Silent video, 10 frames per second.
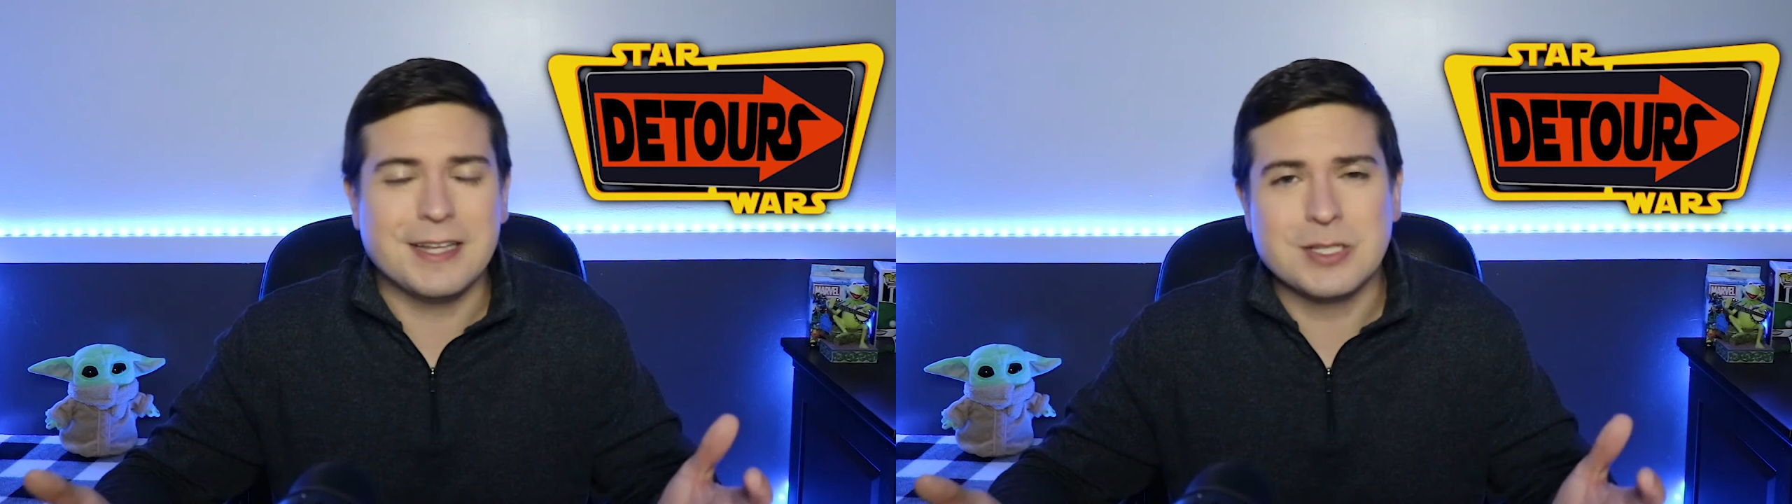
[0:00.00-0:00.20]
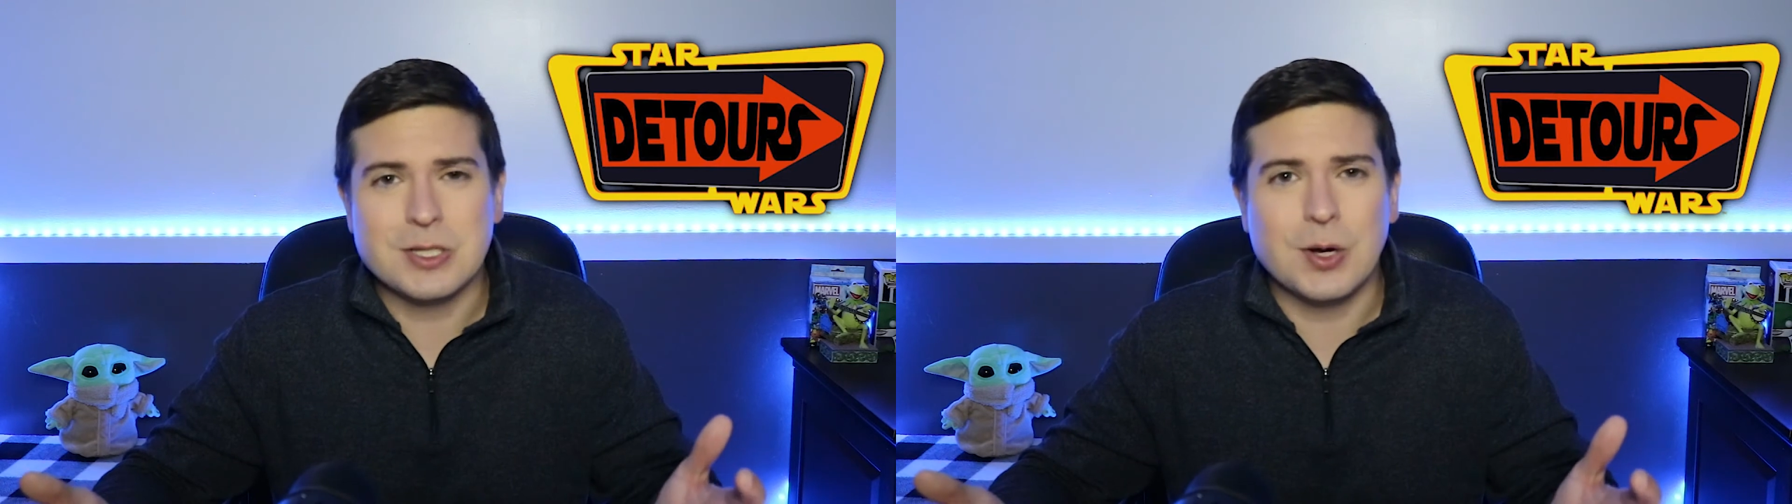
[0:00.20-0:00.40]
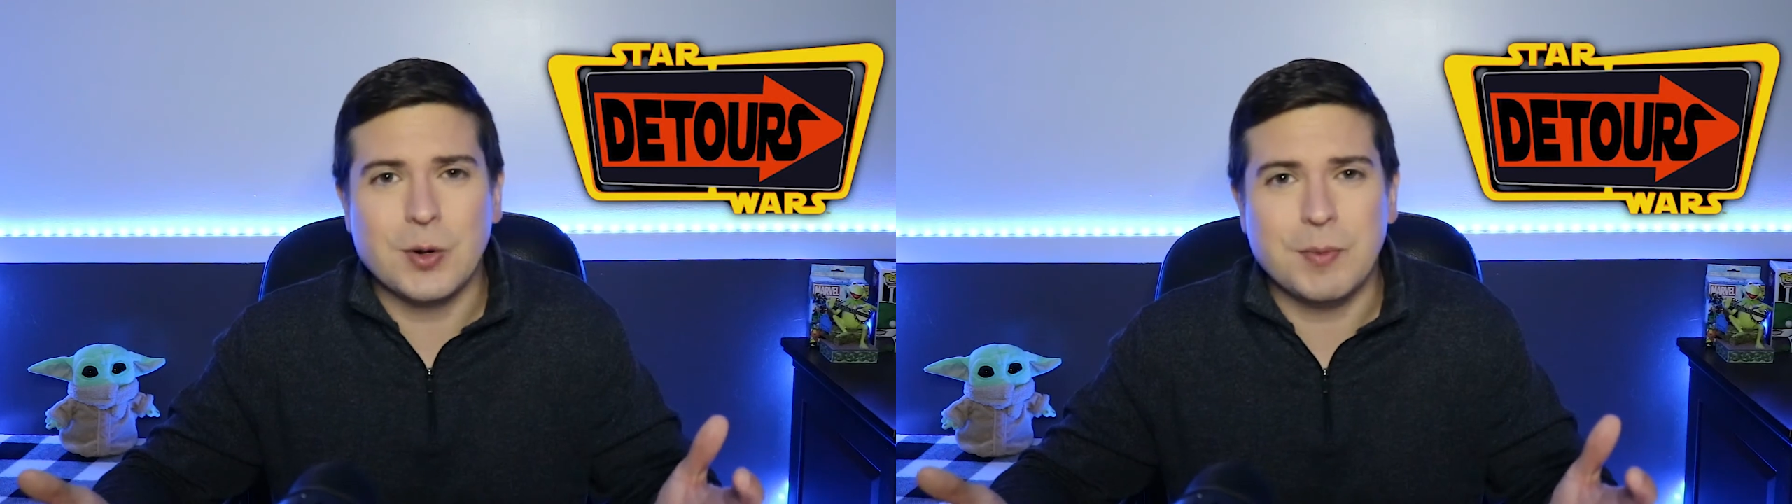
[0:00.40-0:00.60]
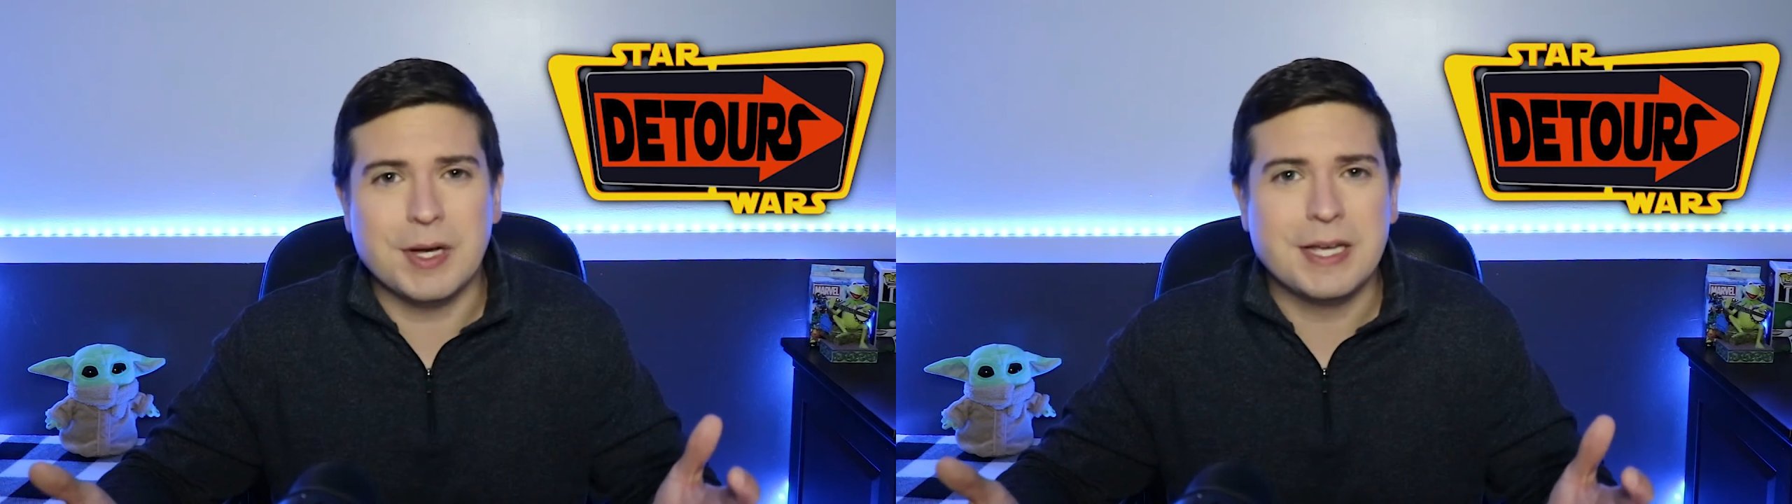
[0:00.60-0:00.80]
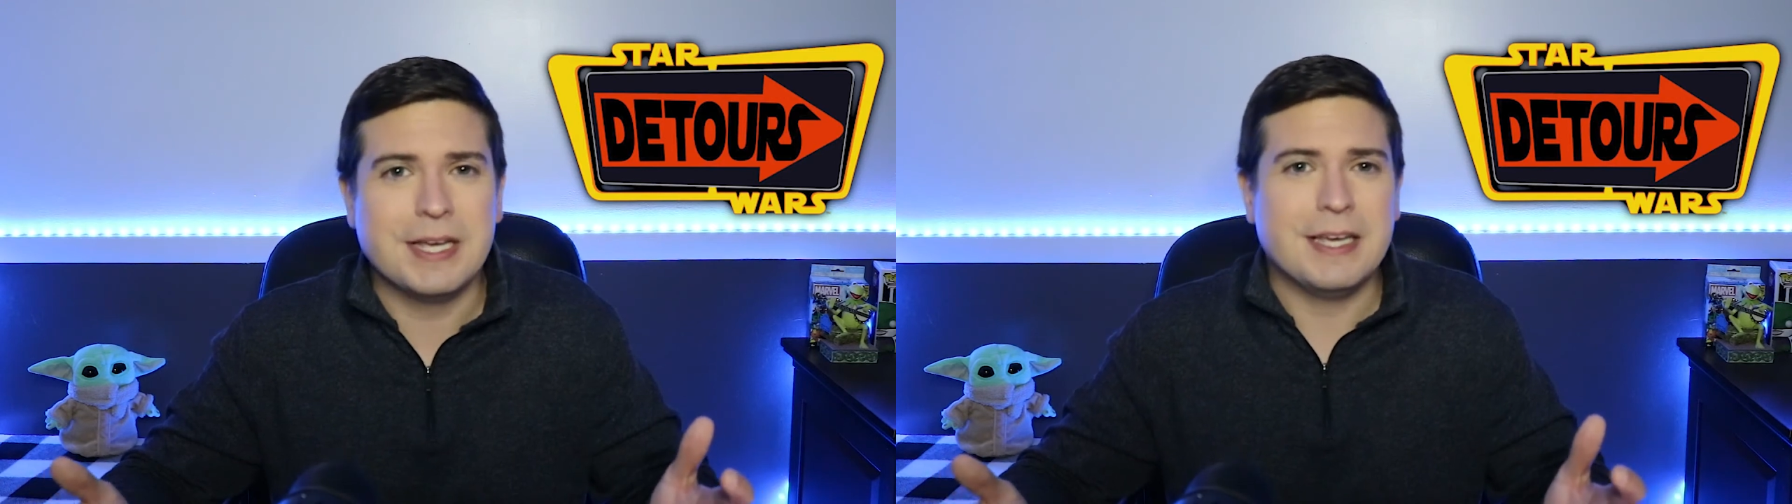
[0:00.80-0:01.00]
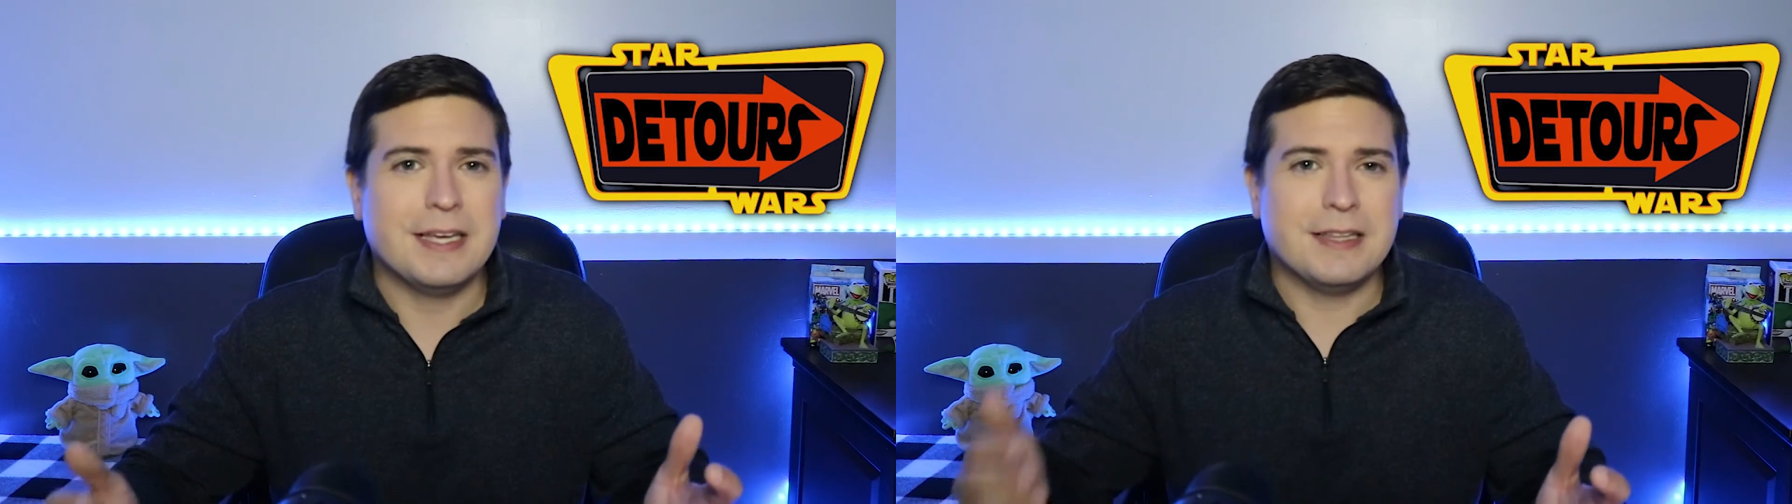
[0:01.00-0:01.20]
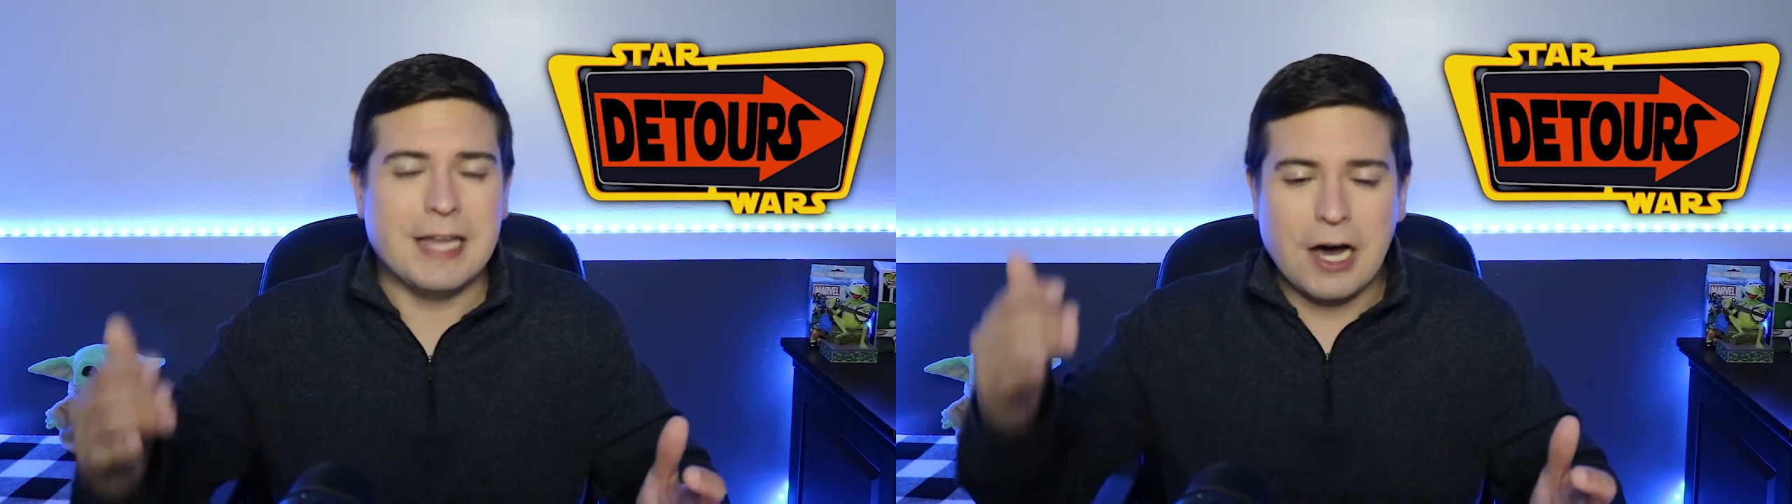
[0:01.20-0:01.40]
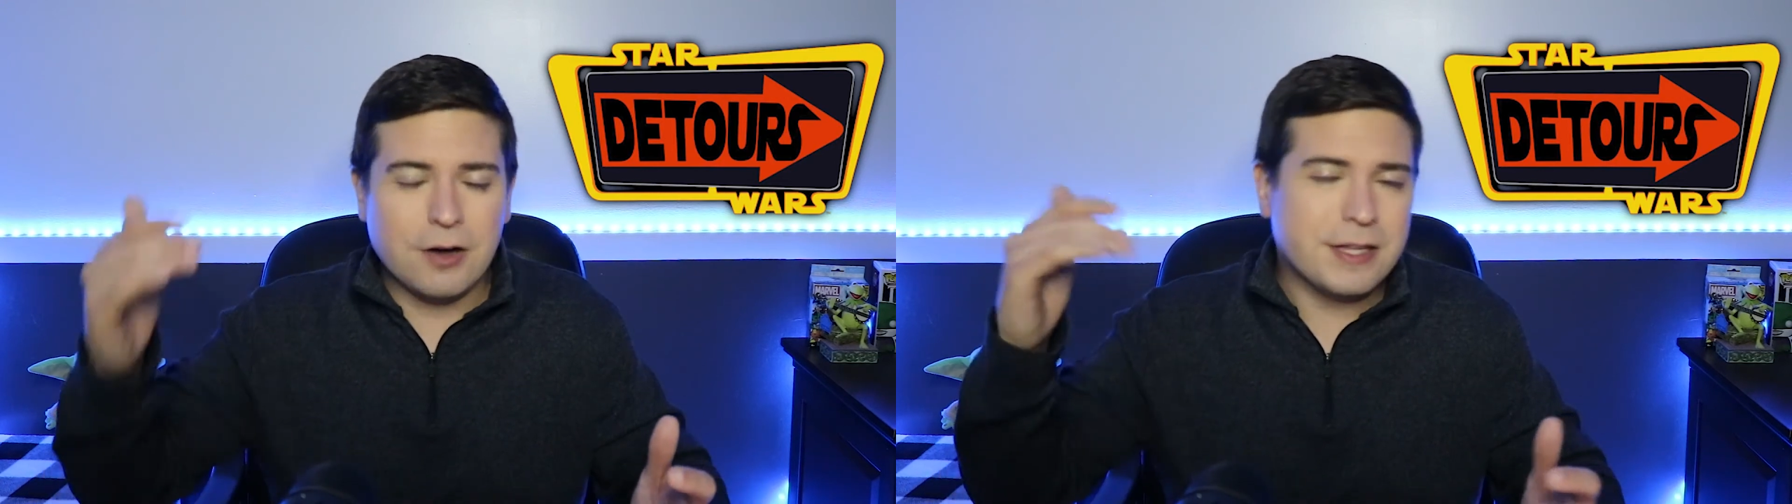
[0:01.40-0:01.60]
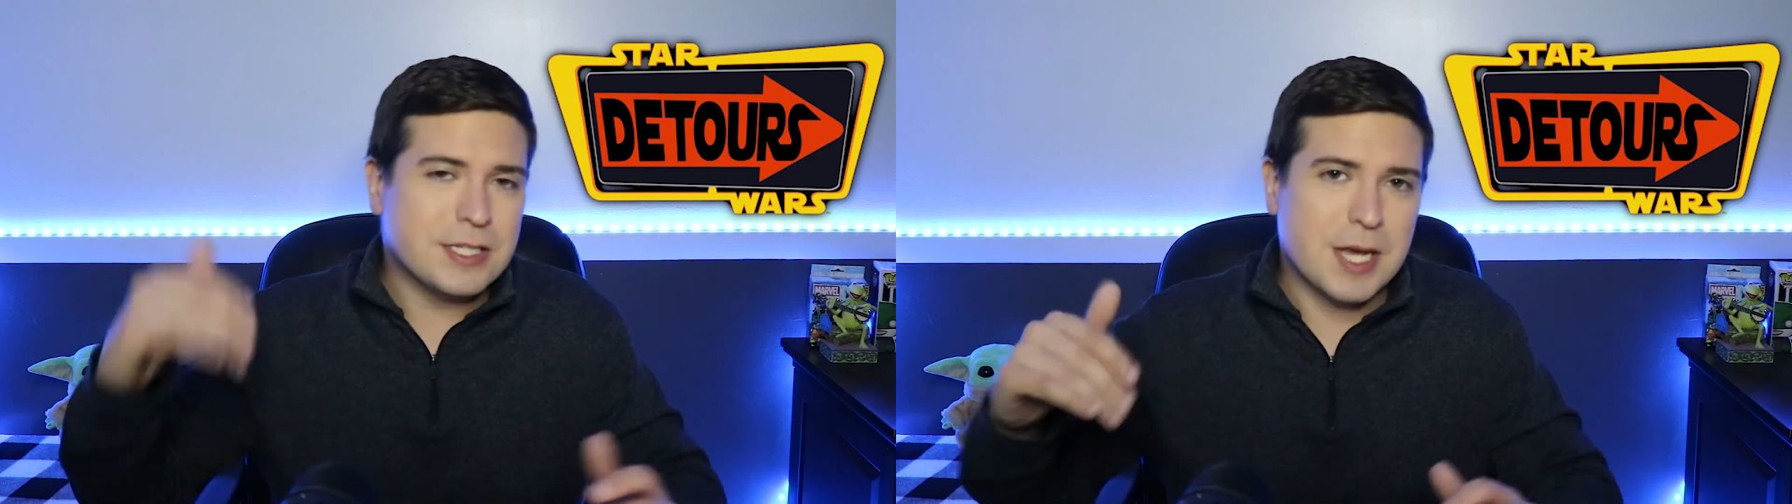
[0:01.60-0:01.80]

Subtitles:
guess so, but all these